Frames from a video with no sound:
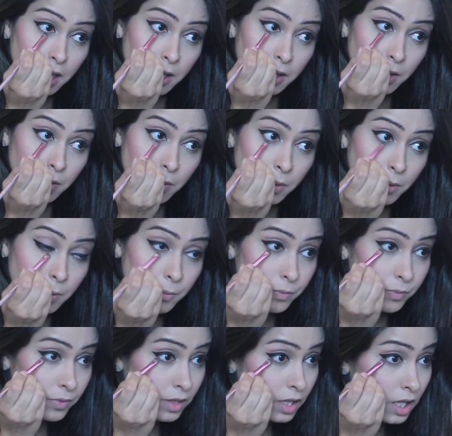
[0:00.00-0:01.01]

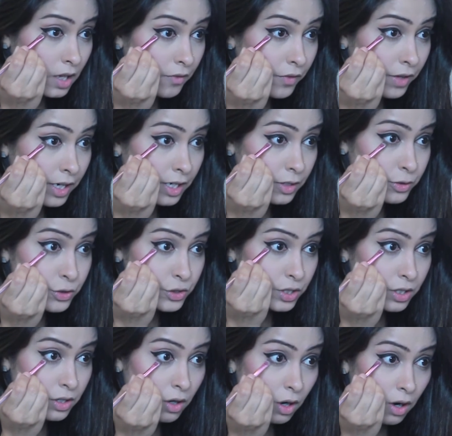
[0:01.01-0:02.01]
give an
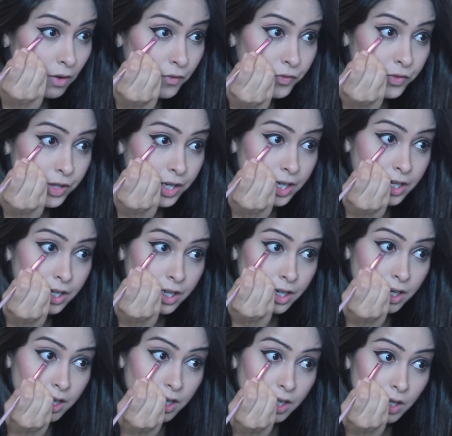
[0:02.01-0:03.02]
illusion of
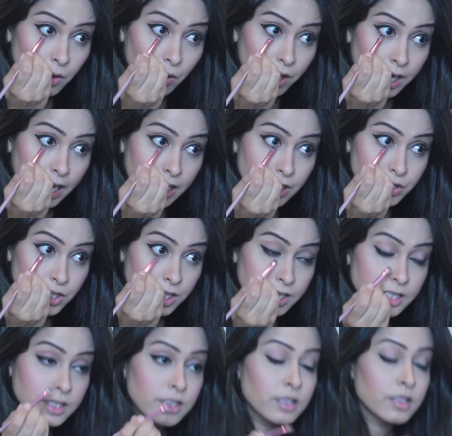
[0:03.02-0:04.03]
thicker lower
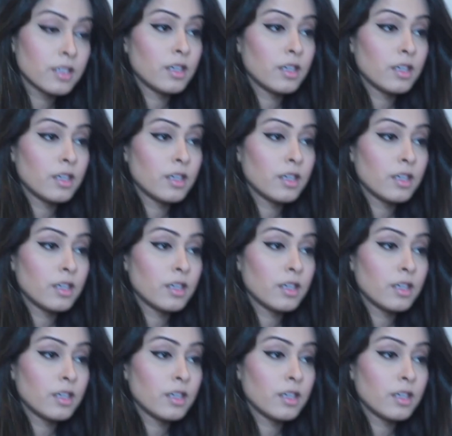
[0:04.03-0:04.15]
lashes,